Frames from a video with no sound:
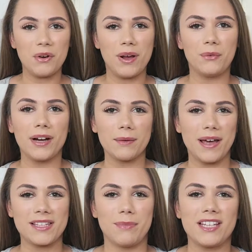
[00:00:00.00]
everyone and welcome
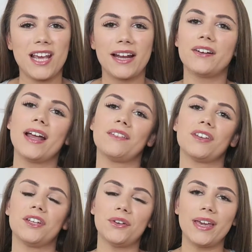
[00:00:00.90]
back to my channel, and if
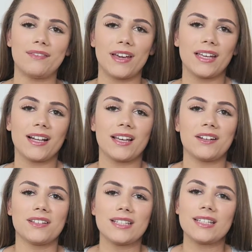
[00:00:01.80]
you're new here, thank you for
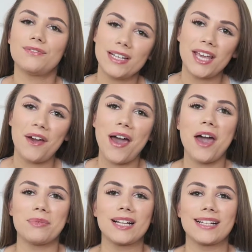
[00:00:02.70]
clicking onto this video. I
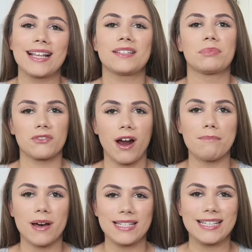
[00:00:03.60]
hope you click that
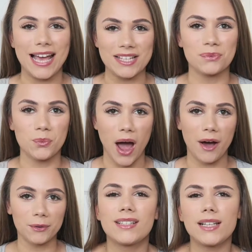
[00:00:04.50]
subscribe button as
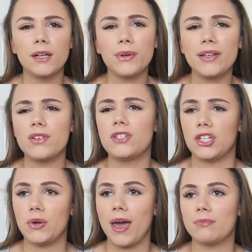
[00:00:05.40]
well. Does anyone even
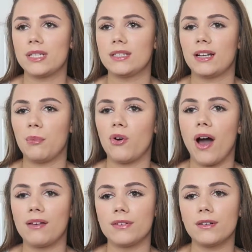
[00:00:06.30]
do empties
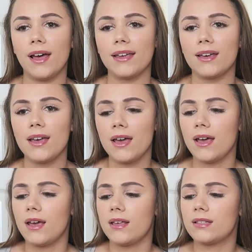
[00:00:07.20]
anymore? I feel like
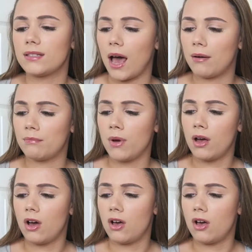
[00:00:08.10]
some